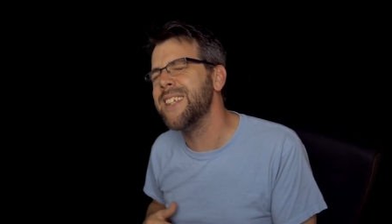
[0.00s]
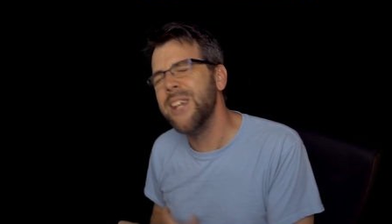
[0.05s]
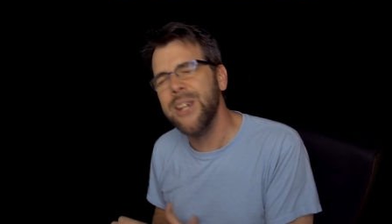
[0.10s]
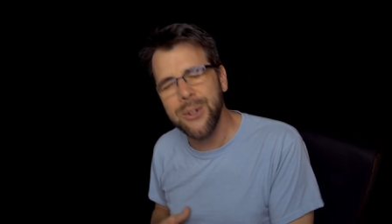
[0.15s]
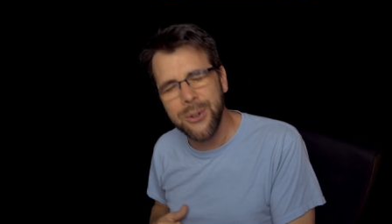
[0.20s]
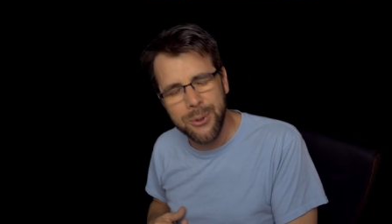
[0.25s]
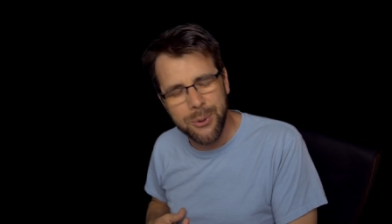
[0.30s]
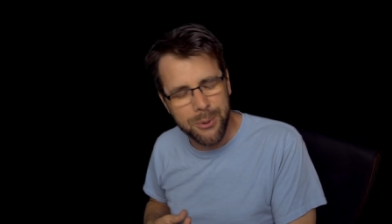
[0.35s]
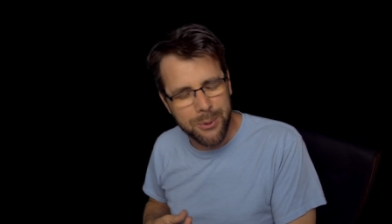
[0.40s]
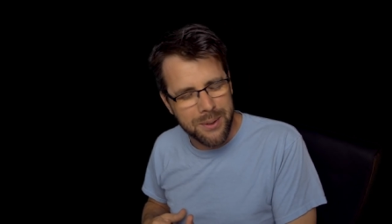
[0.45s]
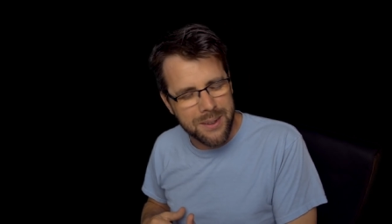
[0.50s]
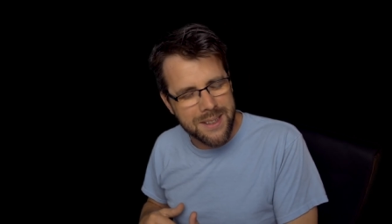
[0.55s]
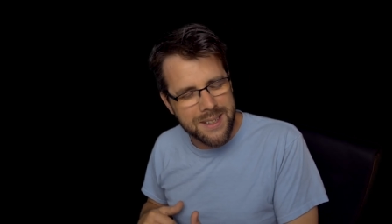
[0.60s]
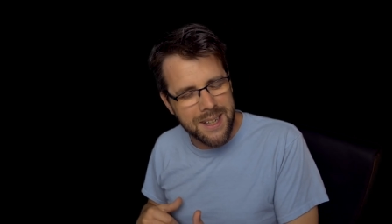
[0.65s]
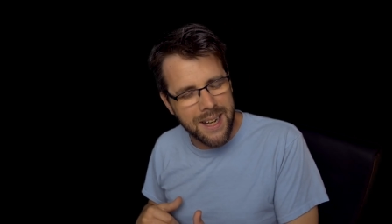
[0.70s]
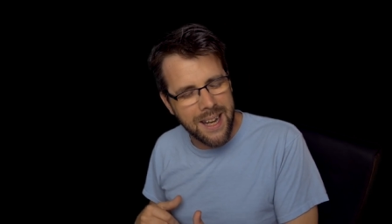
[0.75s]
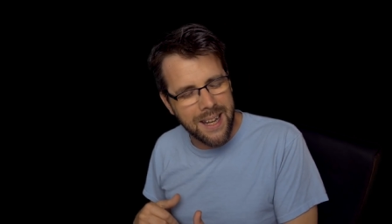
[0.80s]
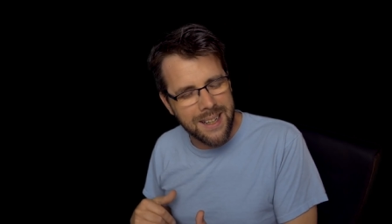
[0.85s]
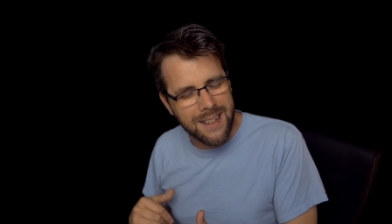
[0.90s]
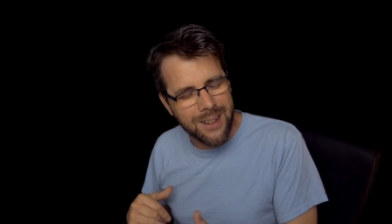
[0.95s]
you
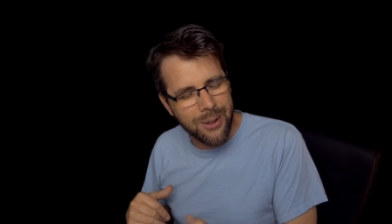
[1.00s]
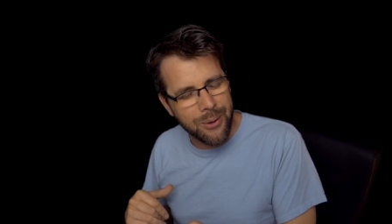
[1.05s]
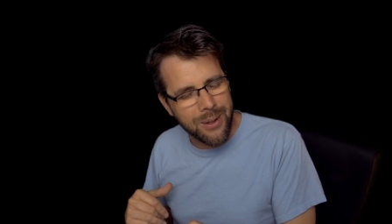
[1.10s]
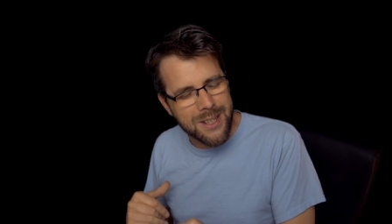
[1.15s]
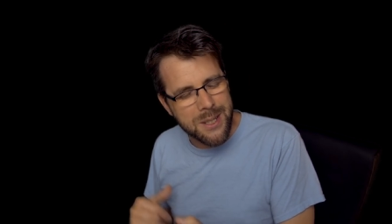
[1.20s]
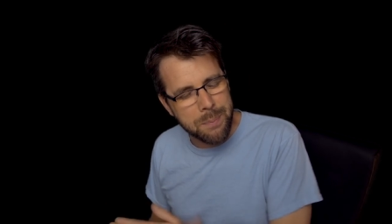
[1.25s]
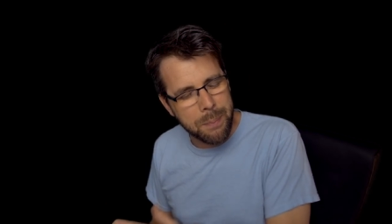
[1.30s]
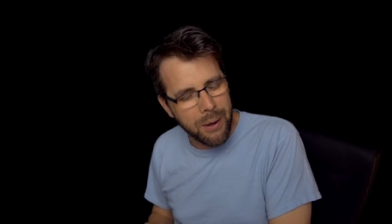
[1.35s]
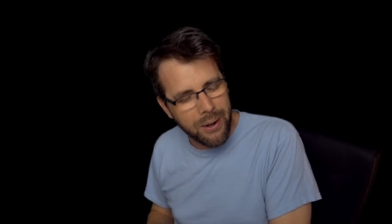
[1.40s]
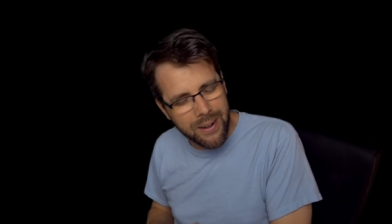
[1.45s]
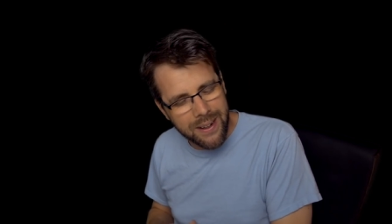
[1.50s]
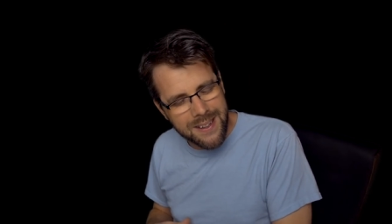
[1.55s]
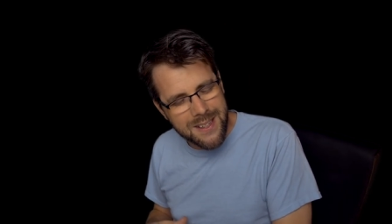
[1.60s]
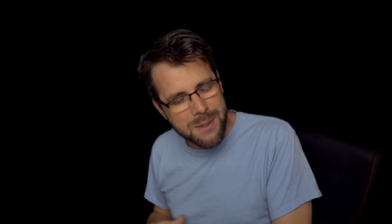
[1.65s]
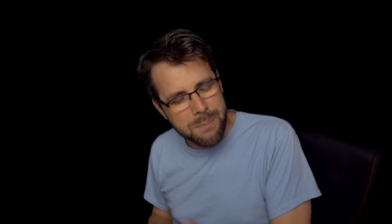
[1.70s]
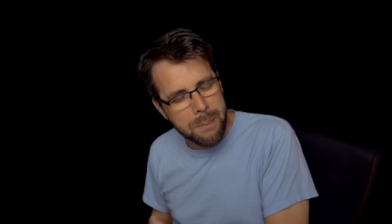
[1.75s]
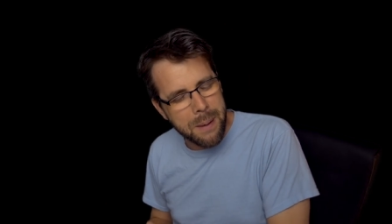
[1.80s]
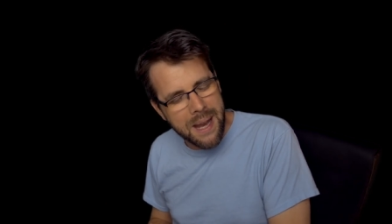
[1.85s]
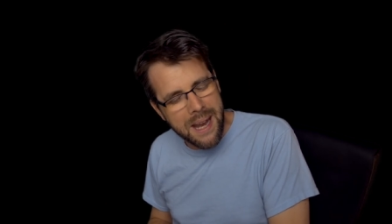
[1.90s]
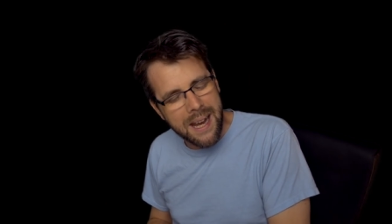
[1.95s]
to get to
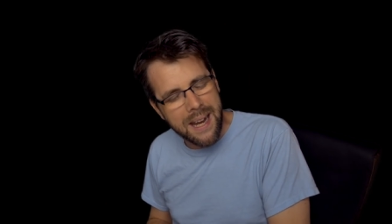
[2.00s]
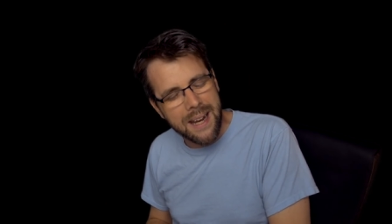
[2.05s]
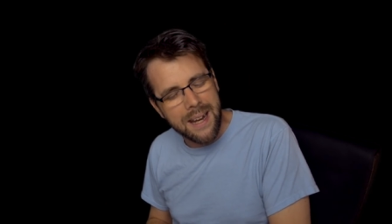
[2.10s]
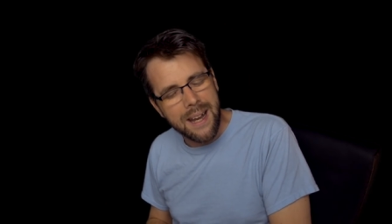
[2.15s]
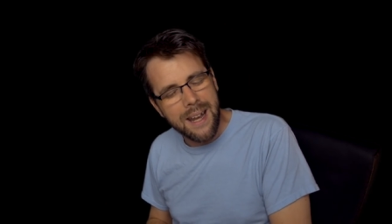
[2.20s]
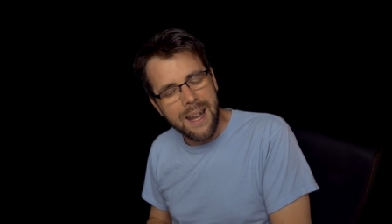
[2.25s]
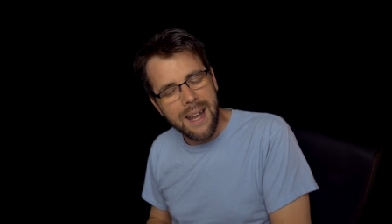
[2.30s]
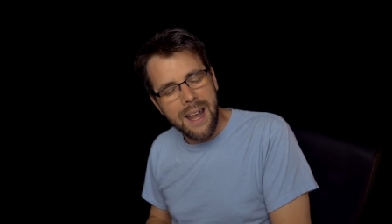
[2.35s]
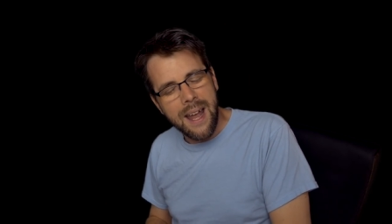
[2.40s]
experience me